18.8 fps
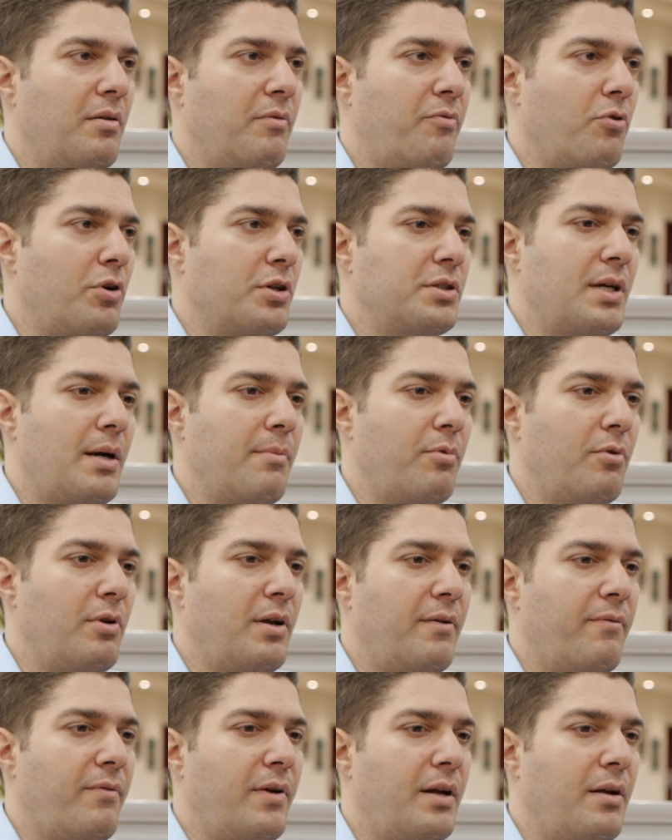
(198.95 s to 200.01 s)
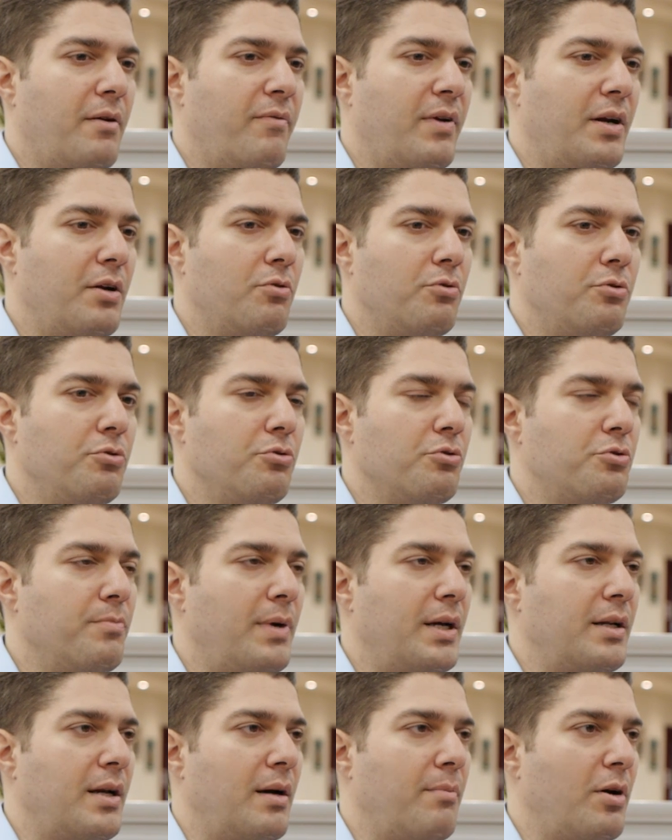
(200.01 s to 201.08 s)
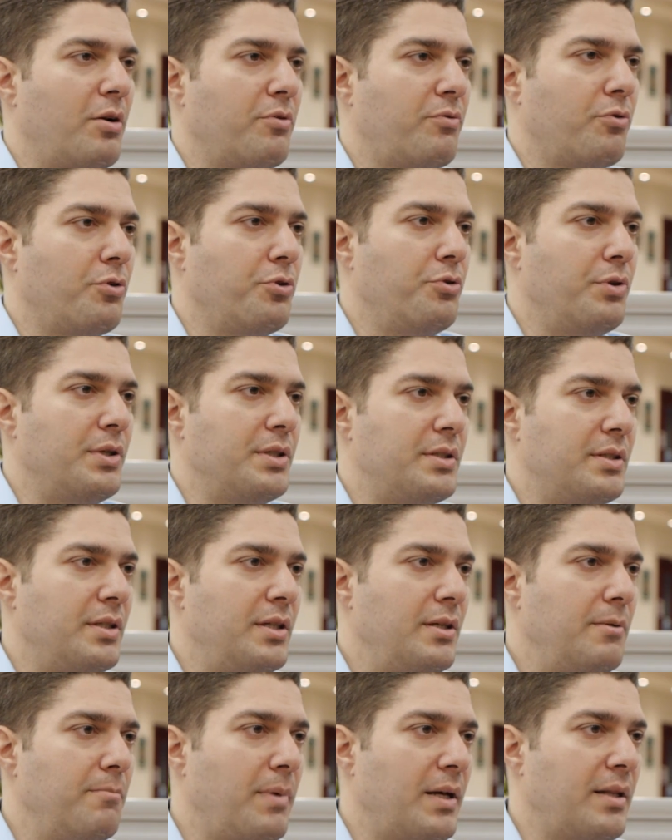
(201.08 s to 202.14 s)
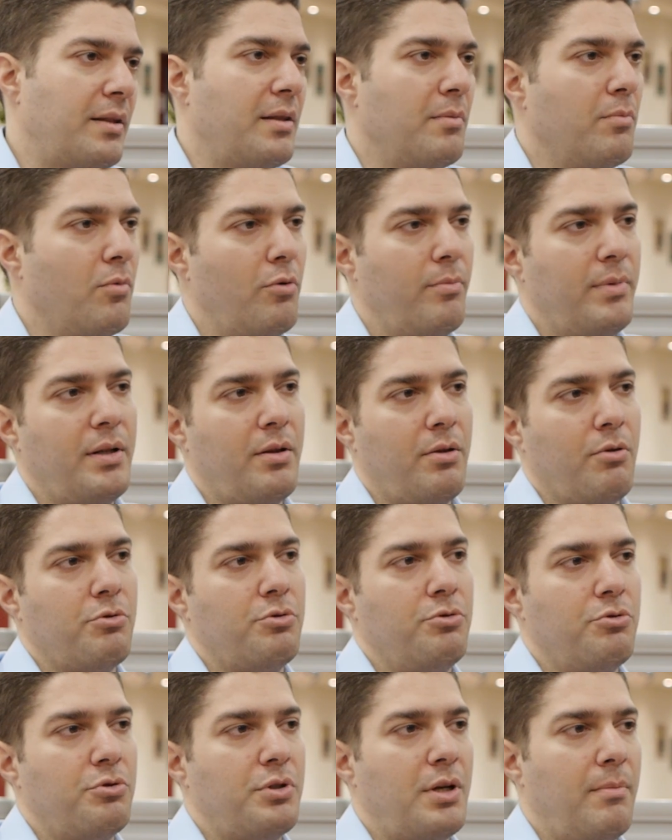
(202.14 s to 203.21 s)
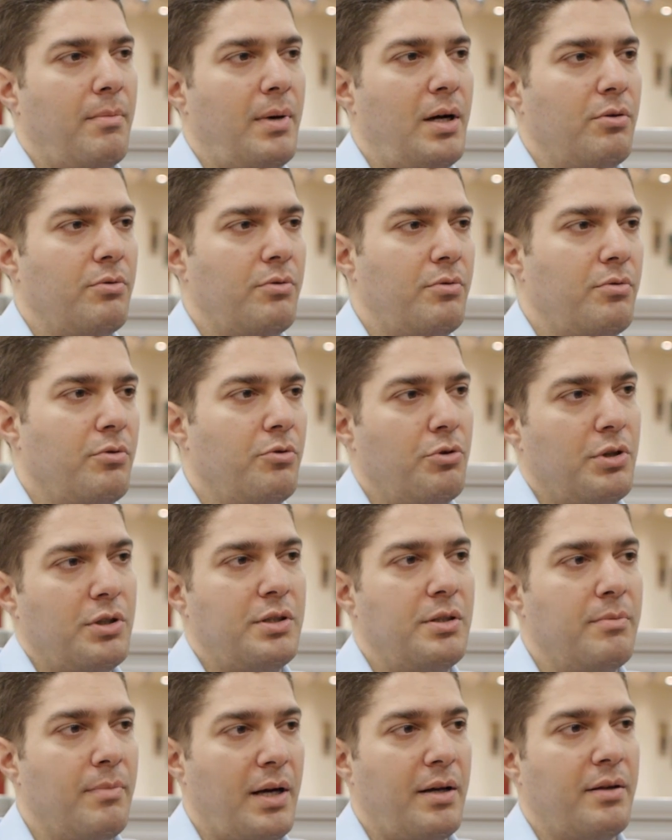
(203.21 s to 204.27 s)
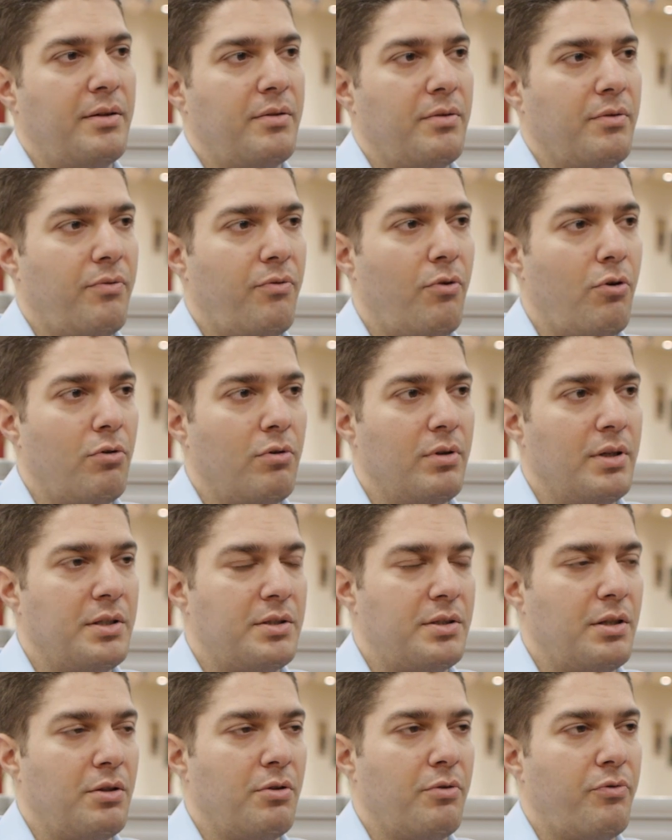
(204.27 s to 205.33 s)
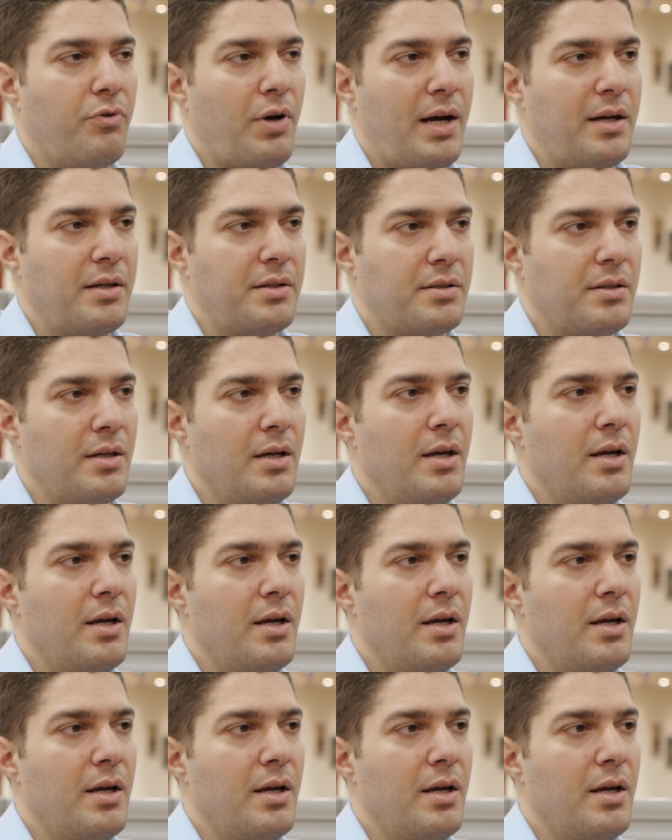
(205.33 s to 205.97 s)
For example, a very good news might come out for USD, but the moment those news come out, USD might fall instead of rise,